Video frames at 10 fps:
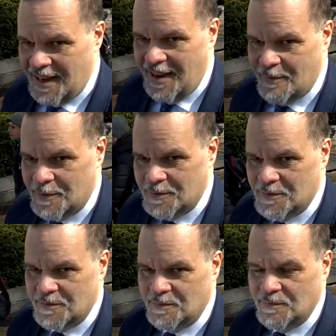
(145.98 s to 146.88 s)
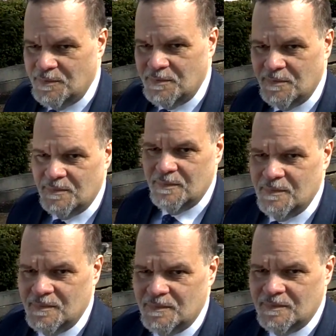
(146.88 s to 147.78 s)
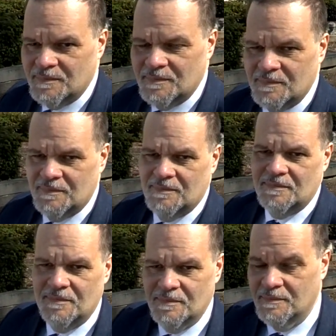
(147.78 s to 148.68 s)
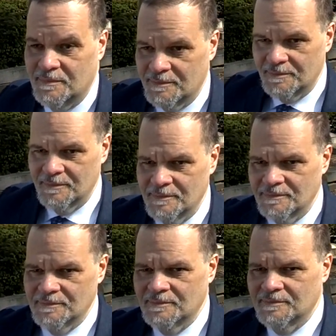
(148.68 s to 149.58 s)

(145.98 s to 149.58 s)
for one of the major guys with Sputnik, this Russian TV. That's the same